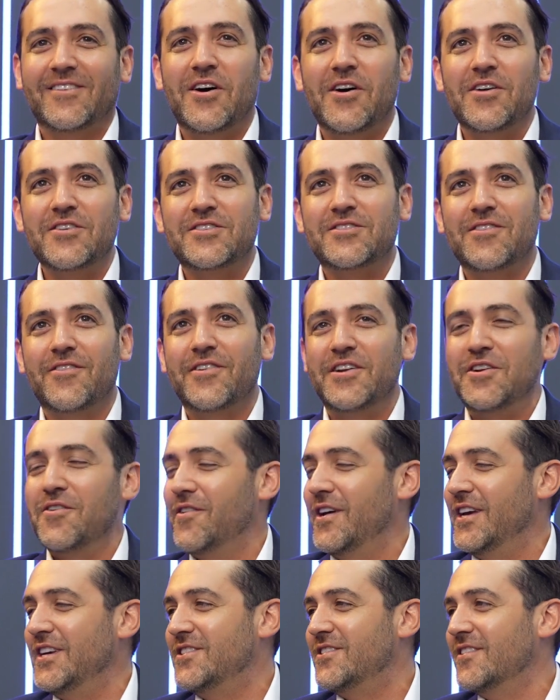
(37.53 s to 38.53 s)
Tons of
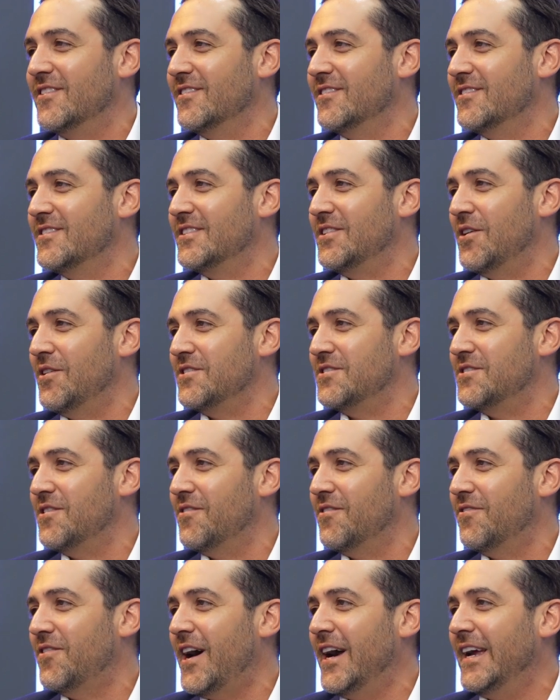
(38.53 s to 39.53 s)
innovations, tons
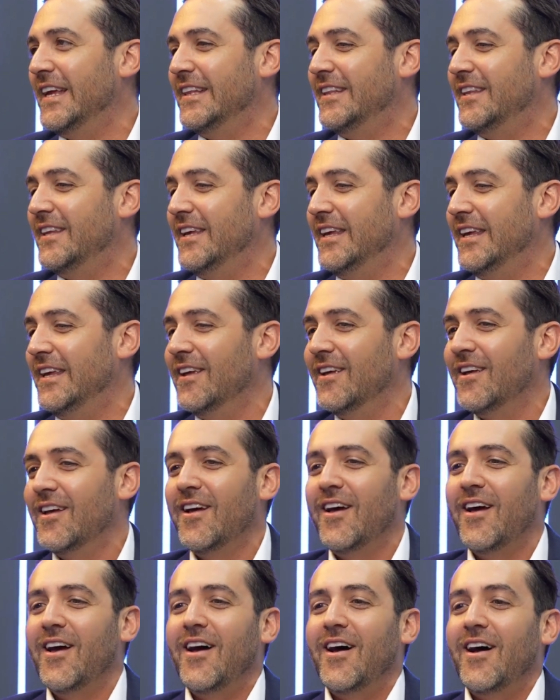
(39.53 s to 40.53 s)
of IT.
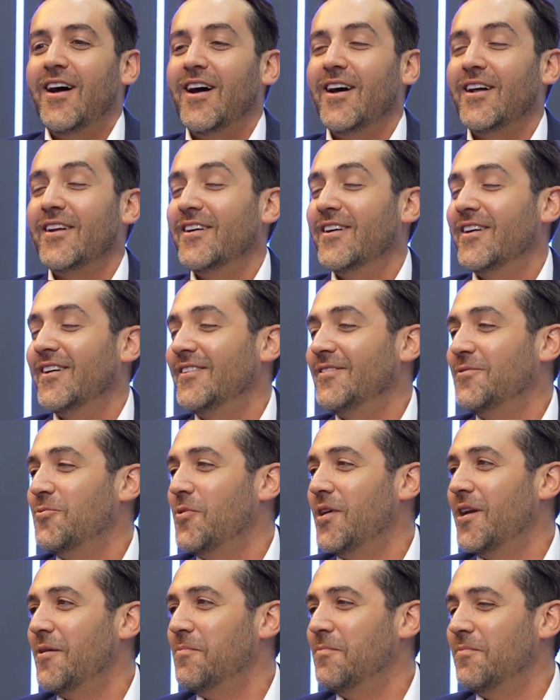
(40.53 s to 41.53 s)
Yeah. And yeah,
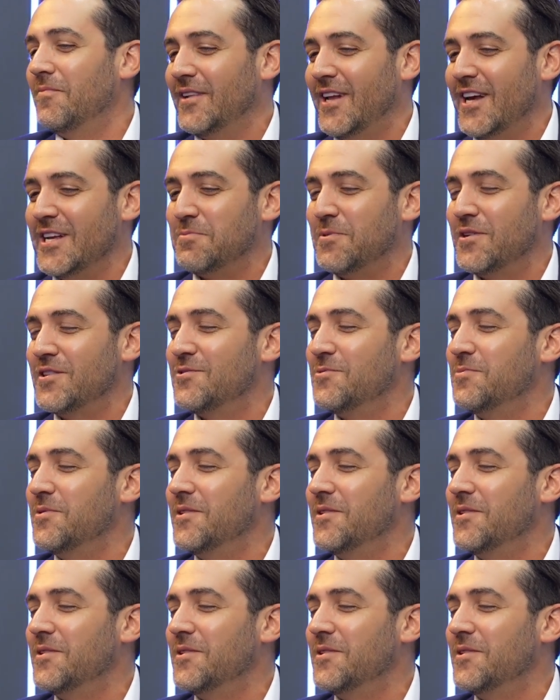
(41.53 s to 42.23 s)
what a nice place.